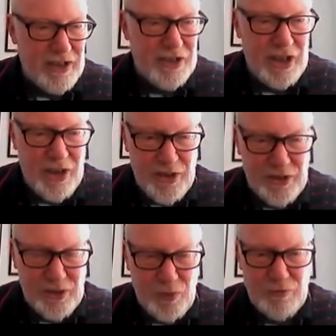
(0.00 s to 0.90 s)
the
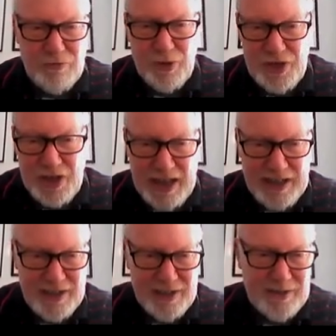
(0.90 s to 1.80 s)
Earth will
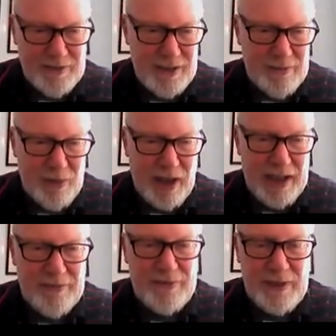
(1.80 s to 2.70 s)
rotate
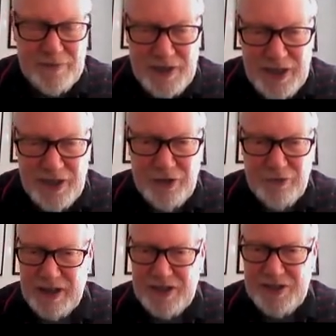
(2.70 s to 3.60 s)
by 15
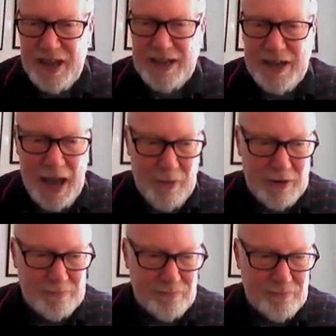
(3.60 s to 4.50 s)
degrees in an hour.
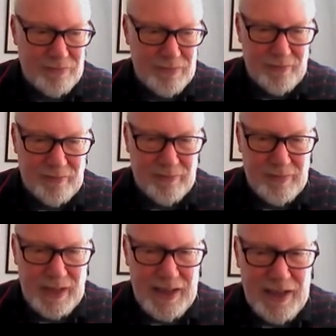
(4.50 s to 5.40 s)

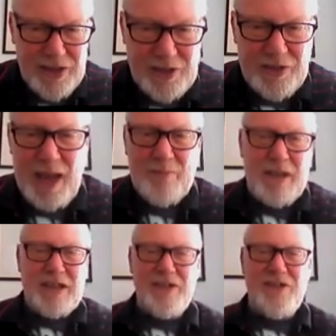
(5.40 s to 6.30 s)
So that
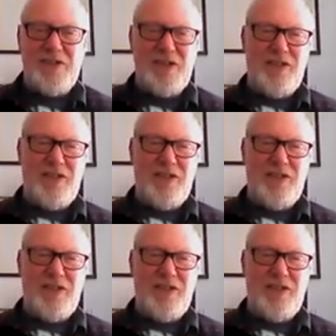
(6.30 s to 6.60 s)
means